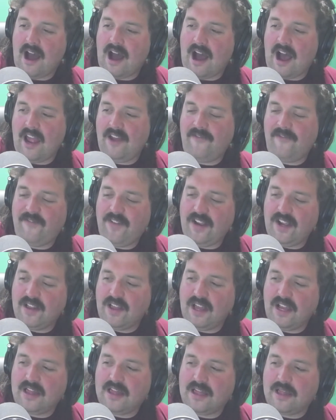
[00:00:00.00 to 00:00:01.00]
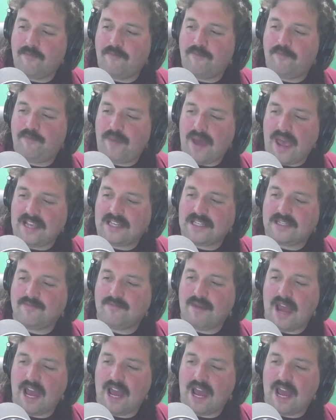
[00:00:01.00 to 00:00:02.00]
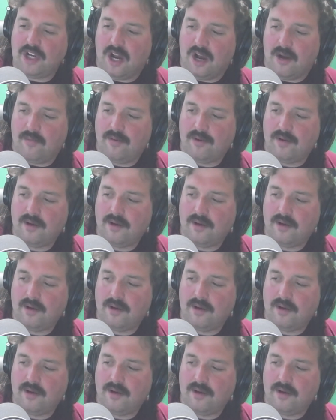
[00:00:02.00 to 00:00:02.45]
I feel like the best matchup